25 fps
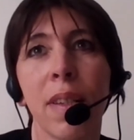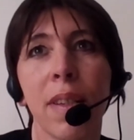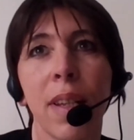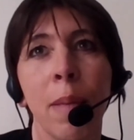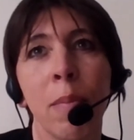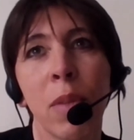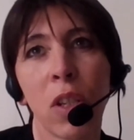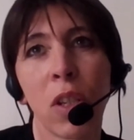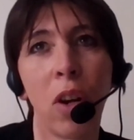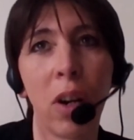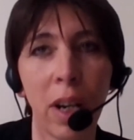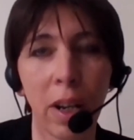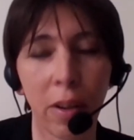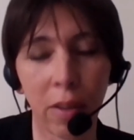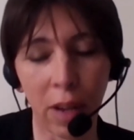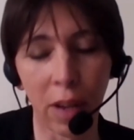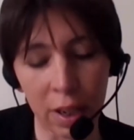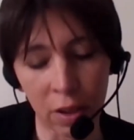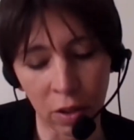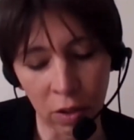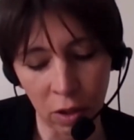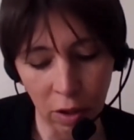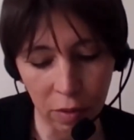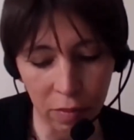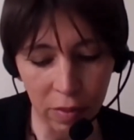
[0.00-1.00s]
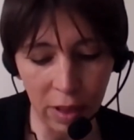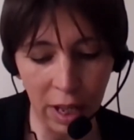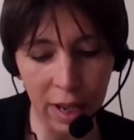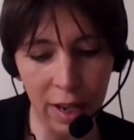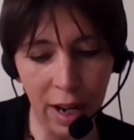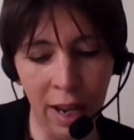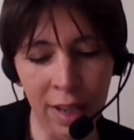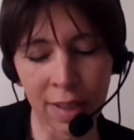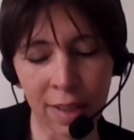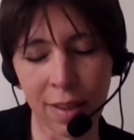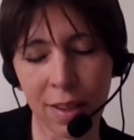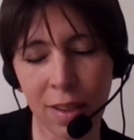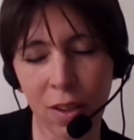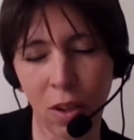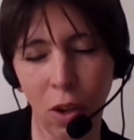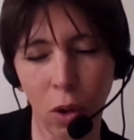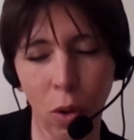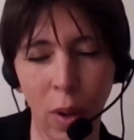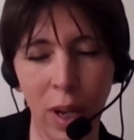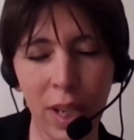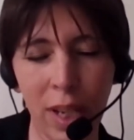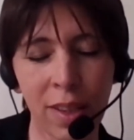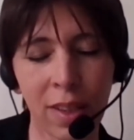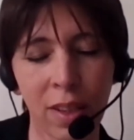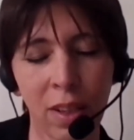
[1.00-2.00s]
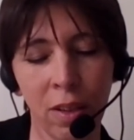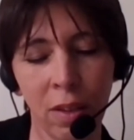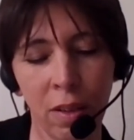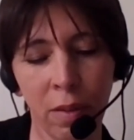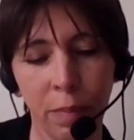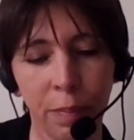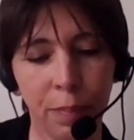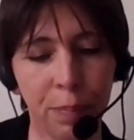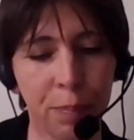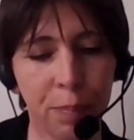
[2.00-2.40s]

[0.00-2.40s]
I'm sorry, I don't know if that answers your question.